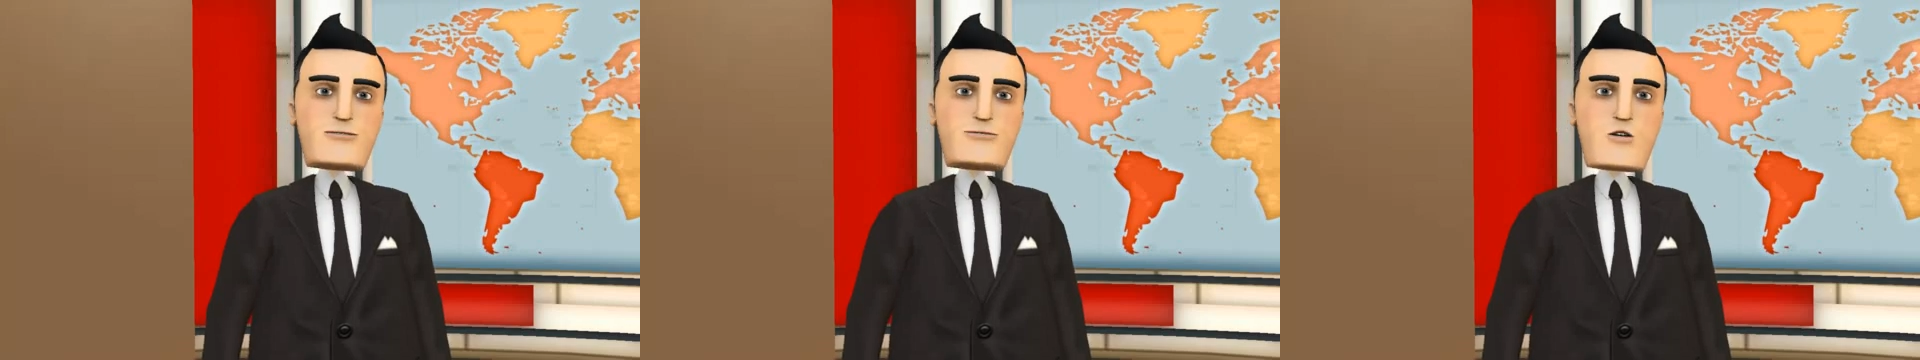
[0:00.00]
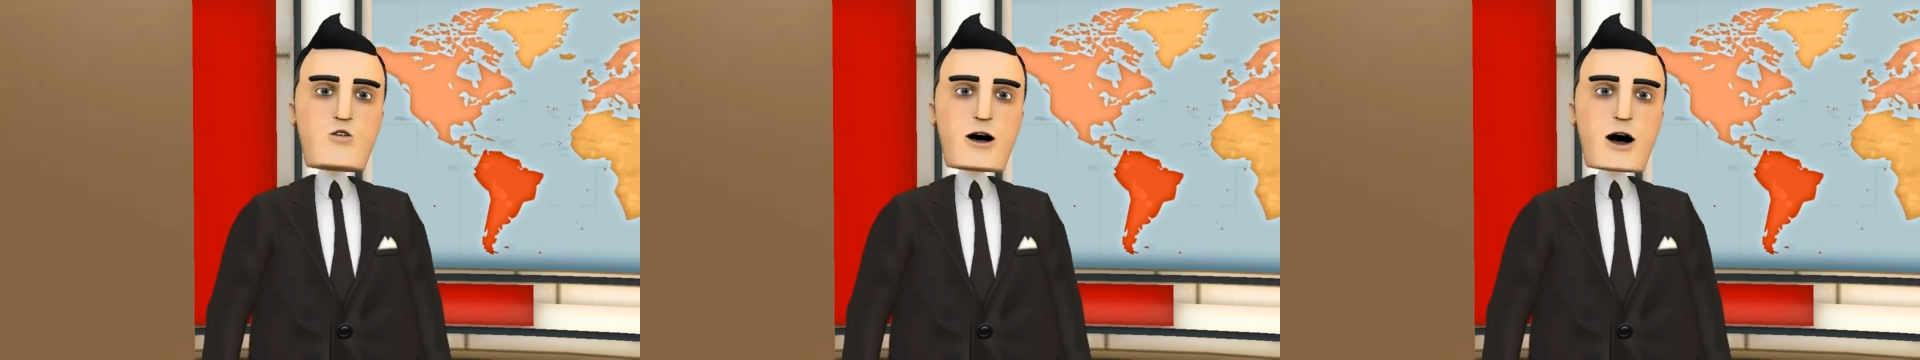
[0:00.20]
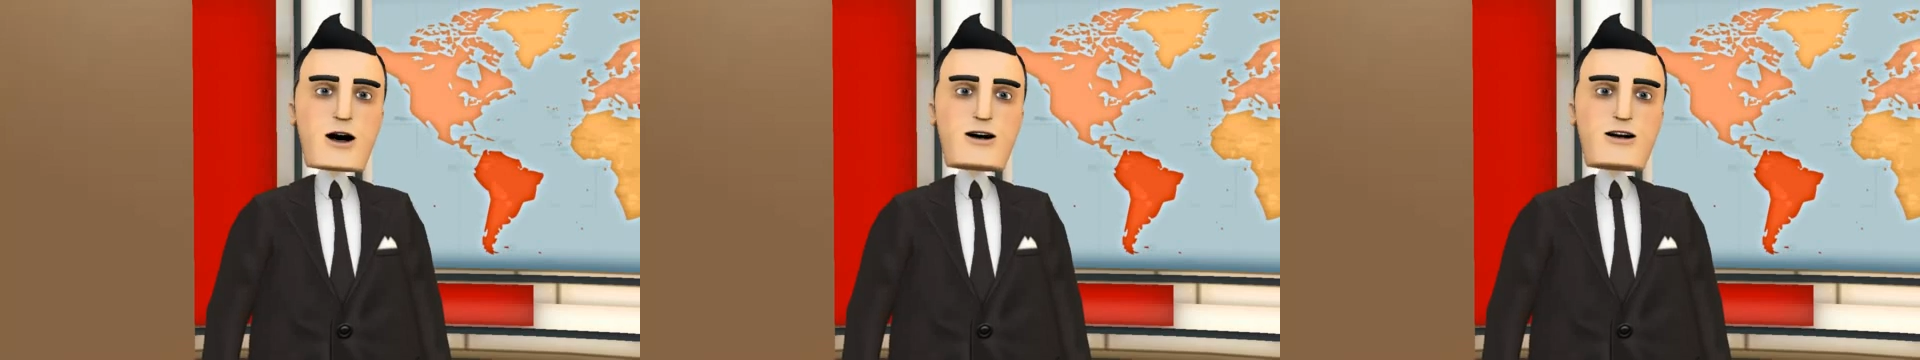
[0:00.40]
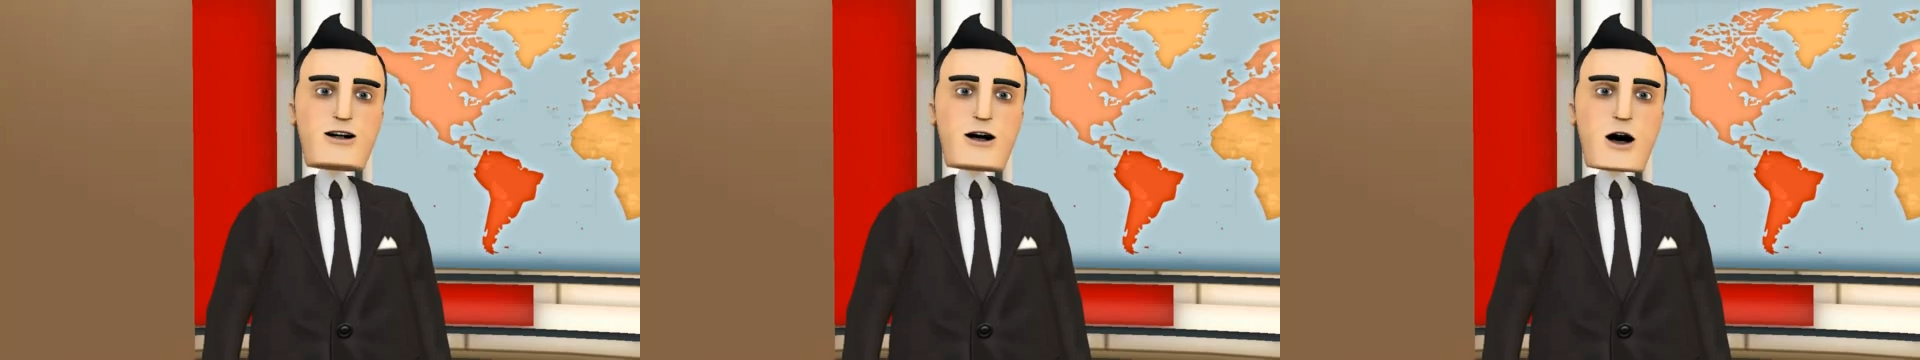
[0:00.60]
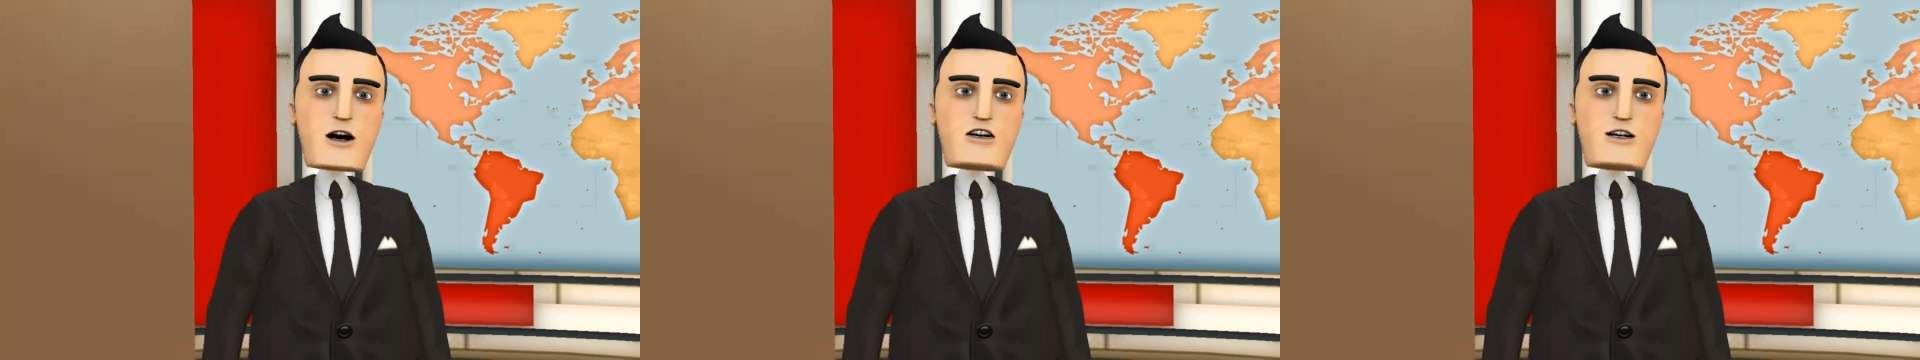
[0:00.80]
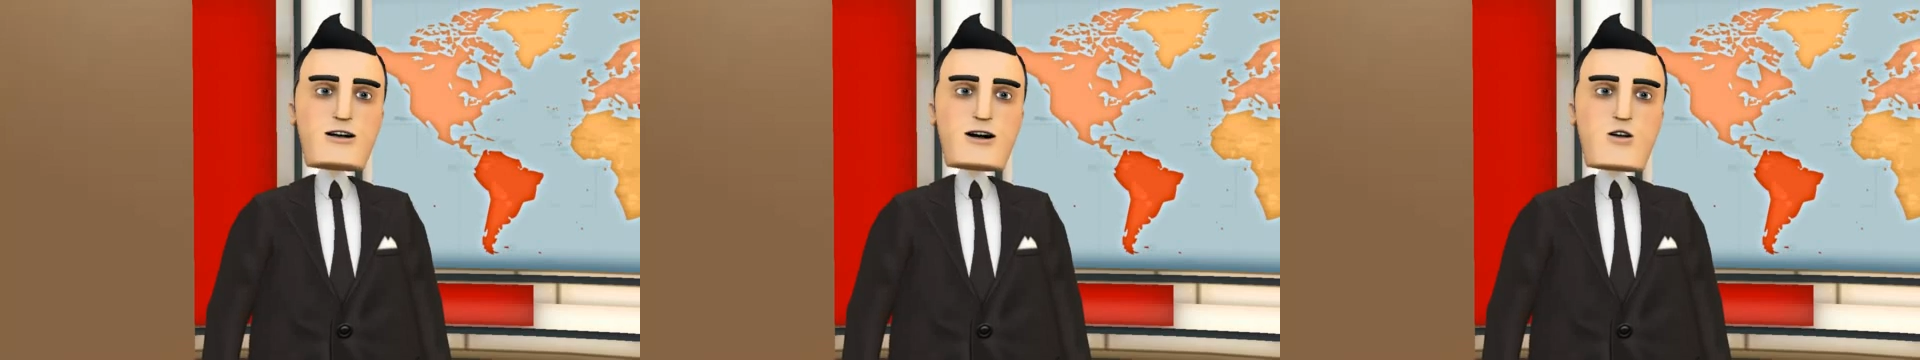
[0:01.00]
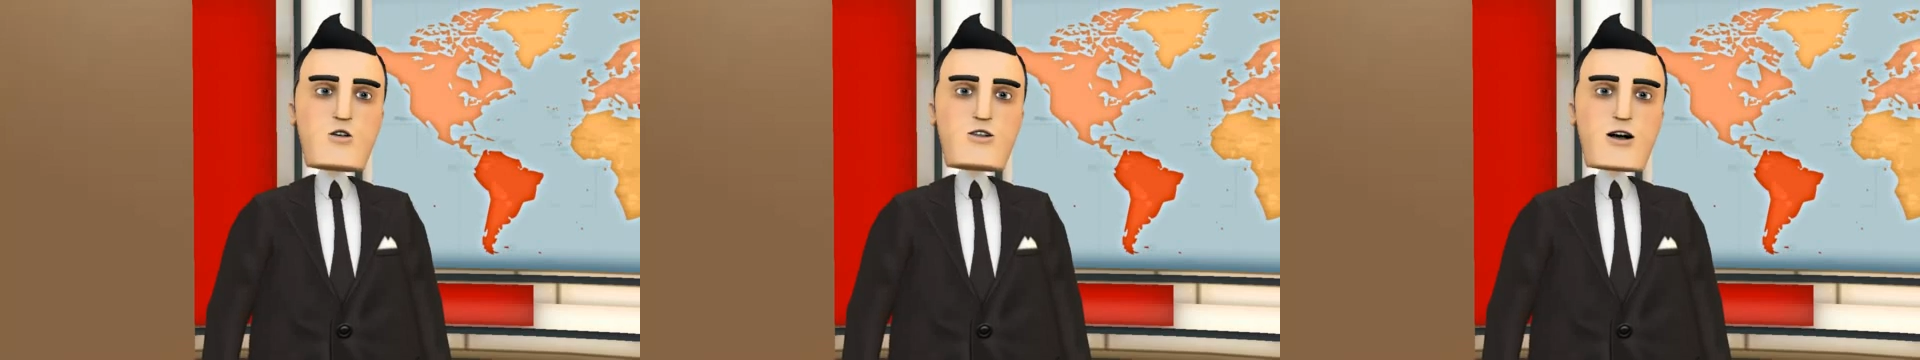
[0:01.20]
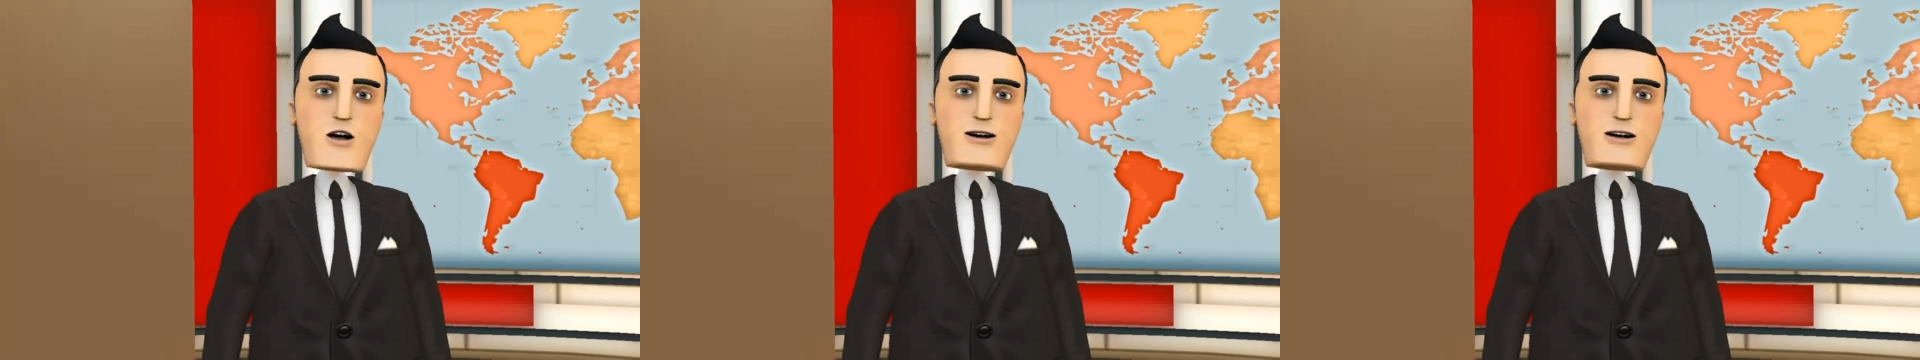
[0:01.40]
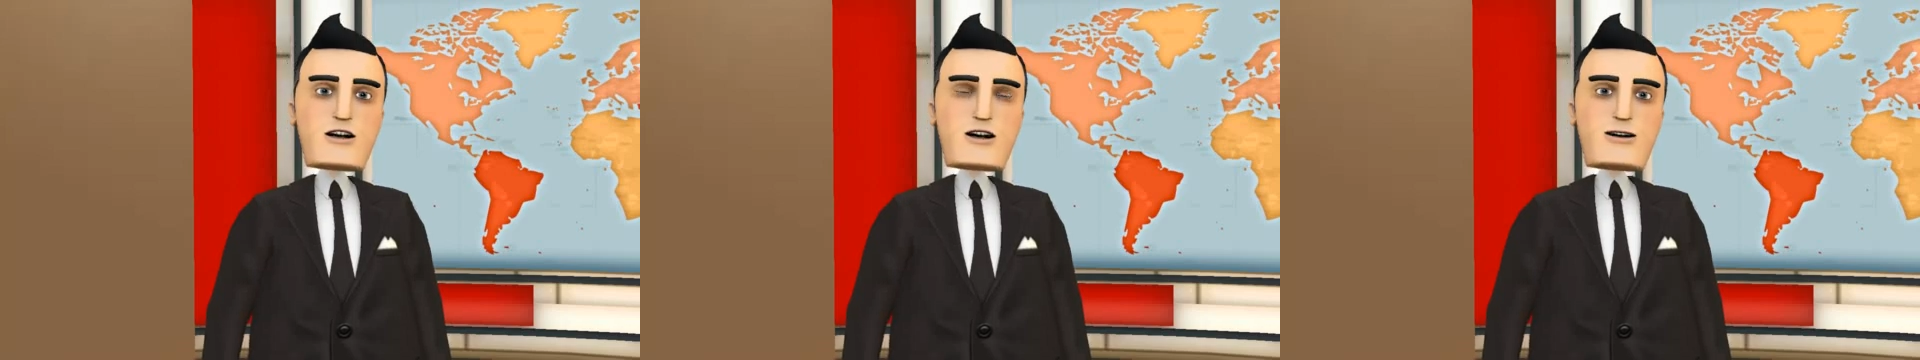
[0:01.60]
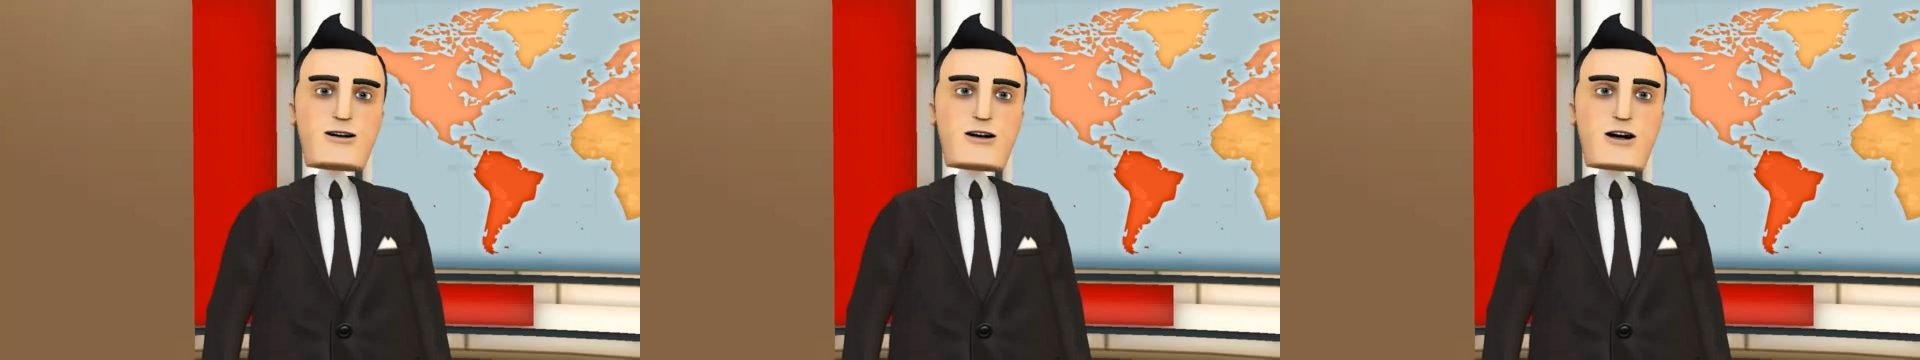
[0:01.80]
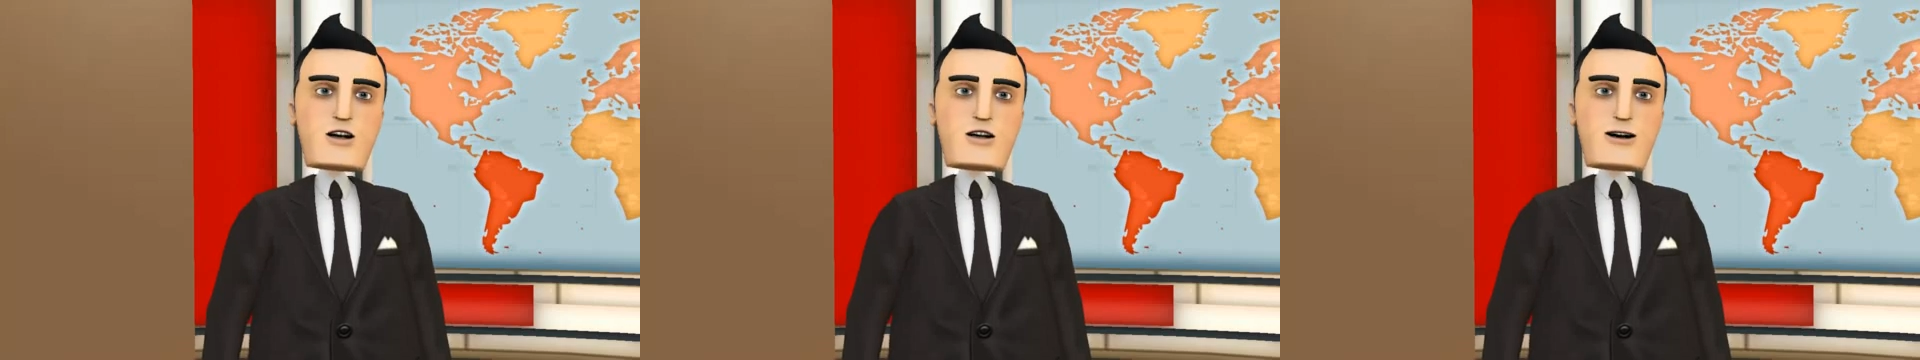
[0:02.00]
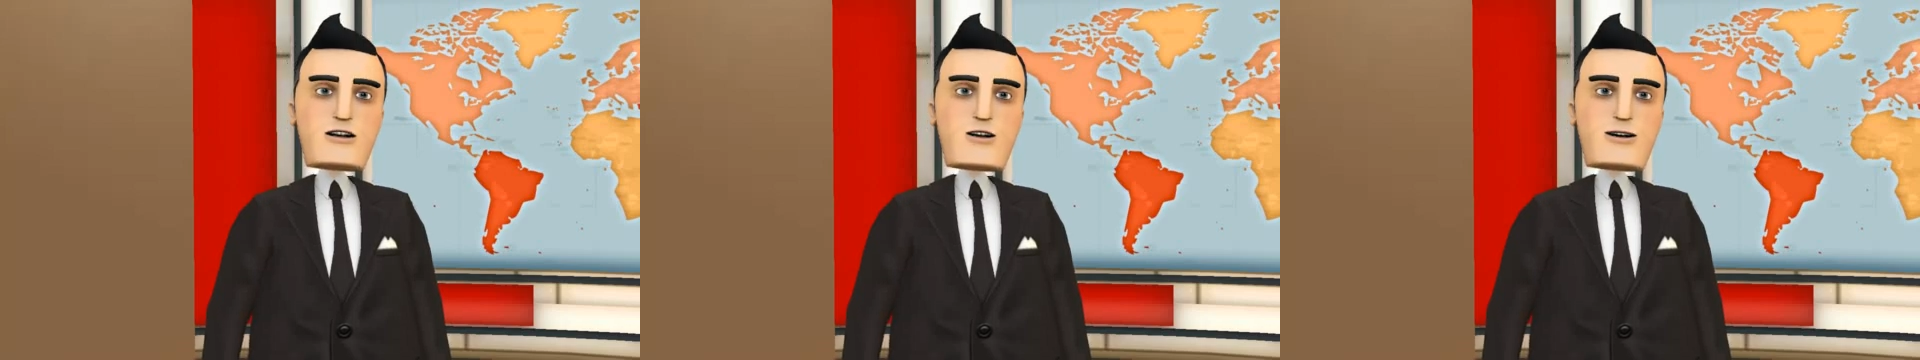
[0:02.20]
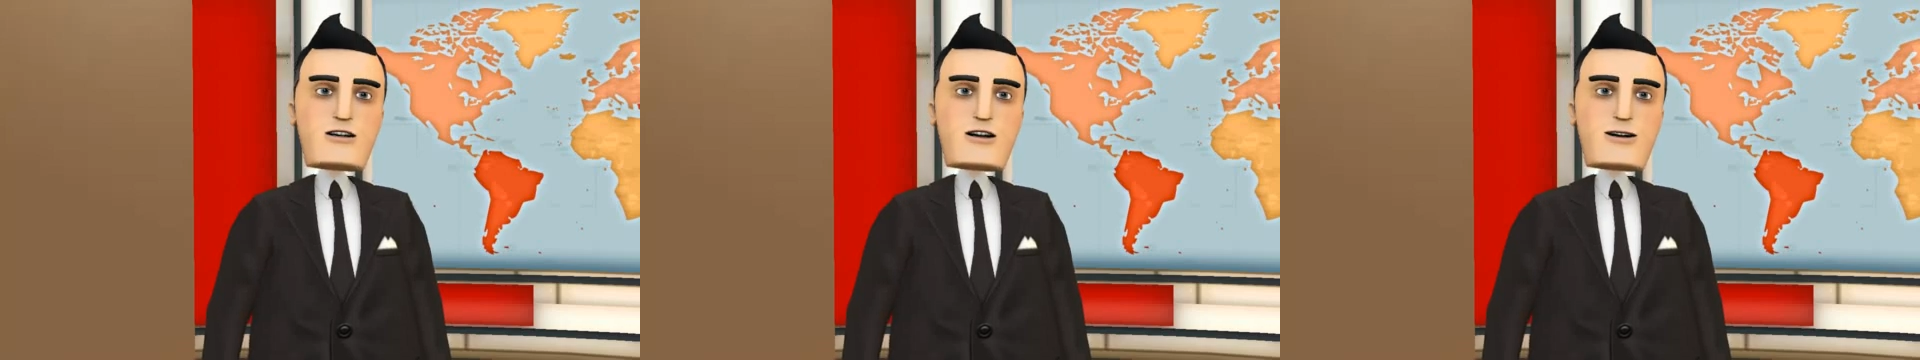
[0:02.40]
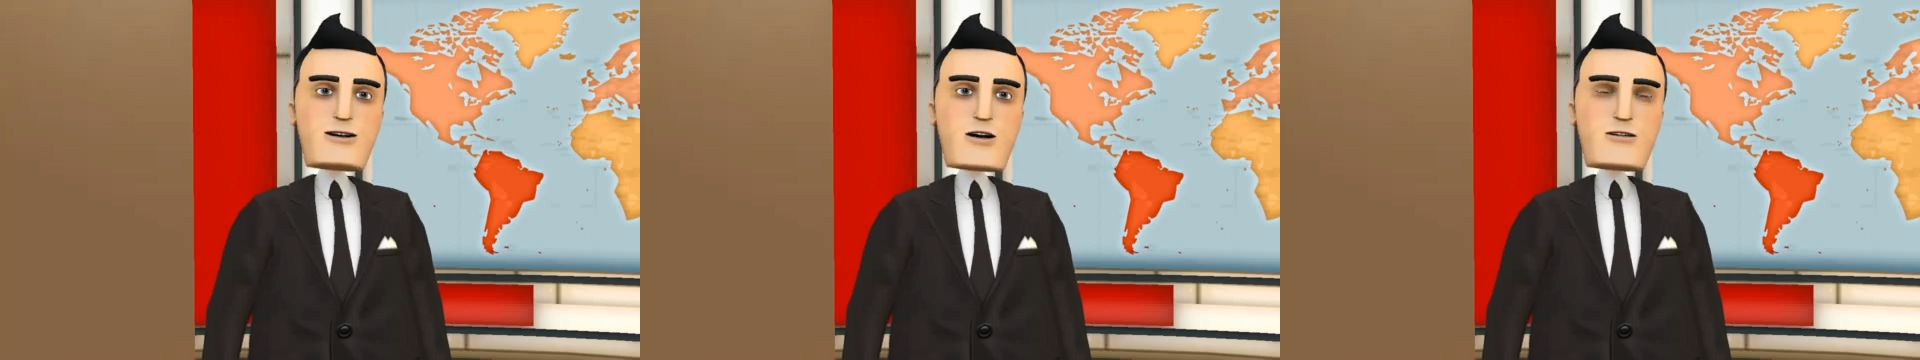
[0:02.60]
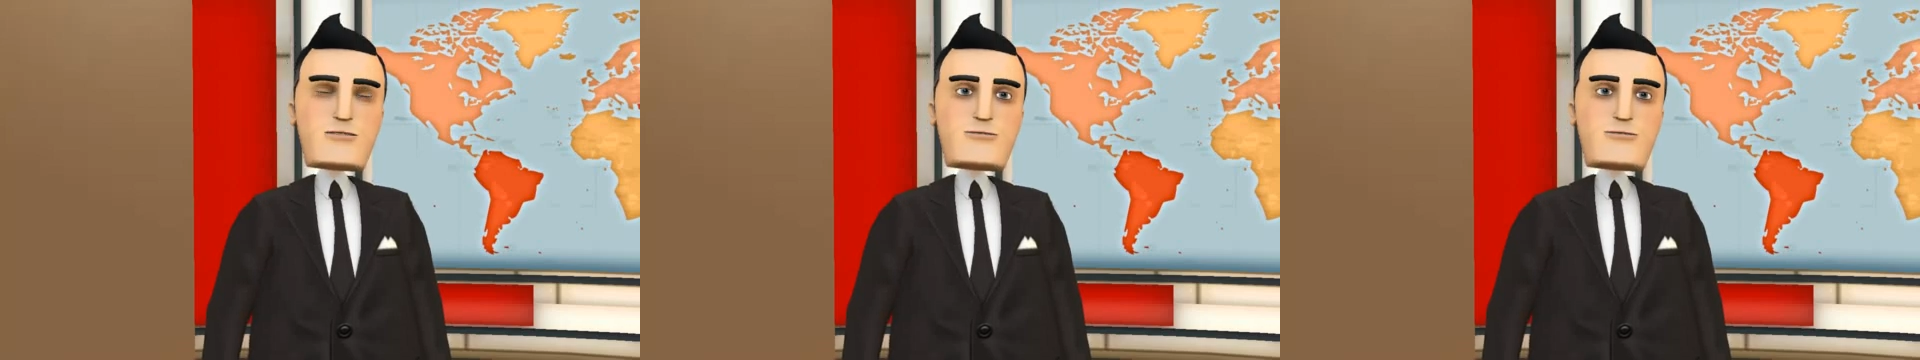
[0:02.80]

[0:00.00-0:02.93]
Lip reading: who added Alaska to their destinations this year,